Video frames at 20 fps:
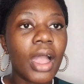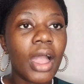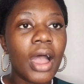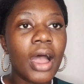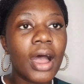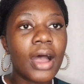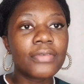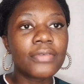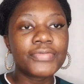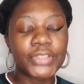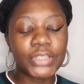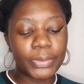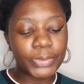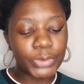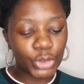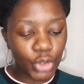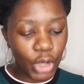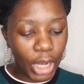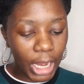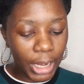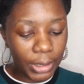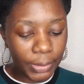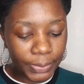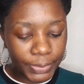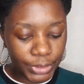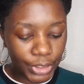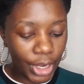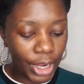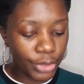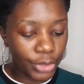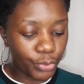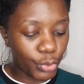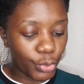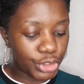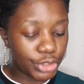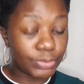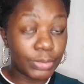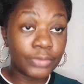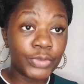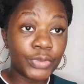have subscribed and
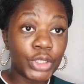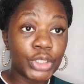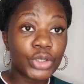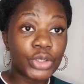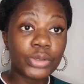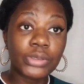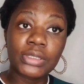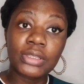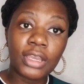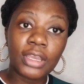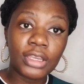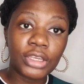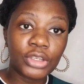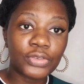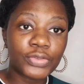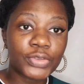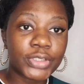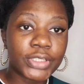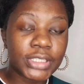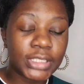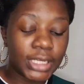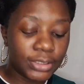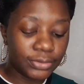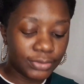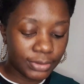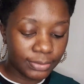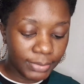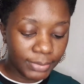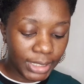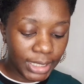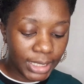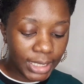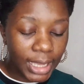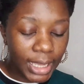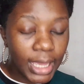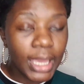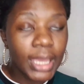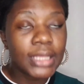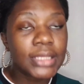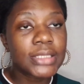watching my videos, thank you for staying with me.